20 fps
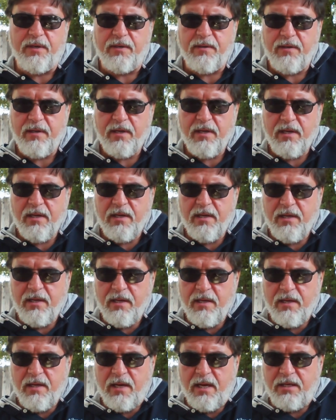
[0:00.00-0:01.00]
And
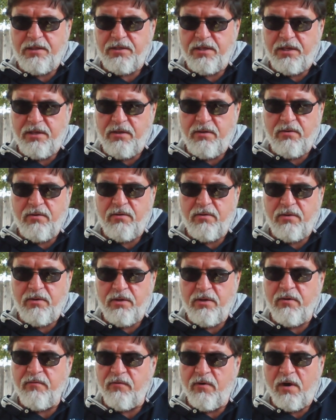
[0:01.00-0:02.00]
I said,
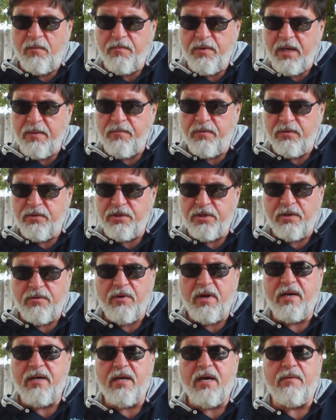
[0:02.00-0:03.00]
you of all people should
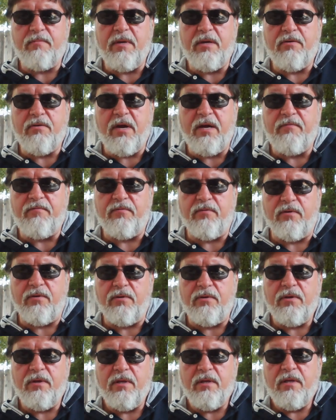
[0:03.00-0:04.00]
right now be
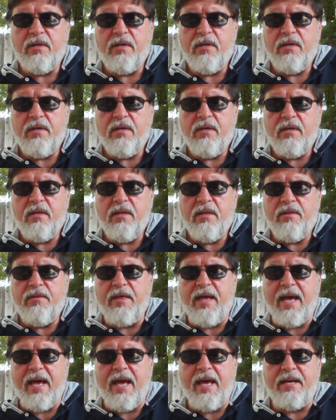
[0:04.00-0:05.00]
grateful
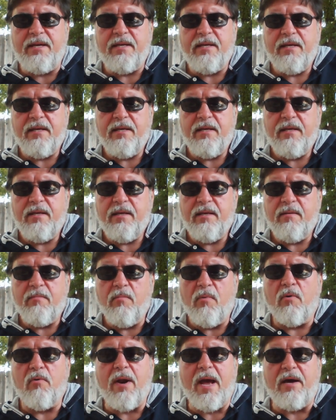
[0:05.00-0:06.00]
that
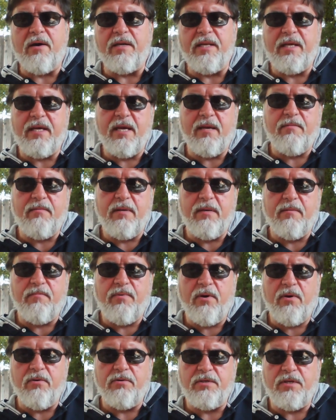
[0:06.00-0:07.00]
morality can be
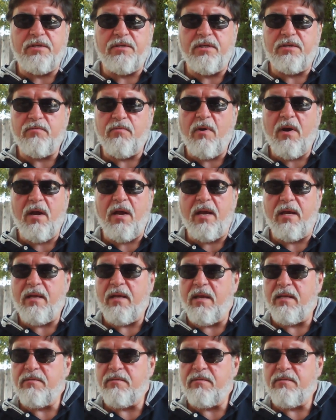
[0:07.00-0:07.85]
imposed. He says, why?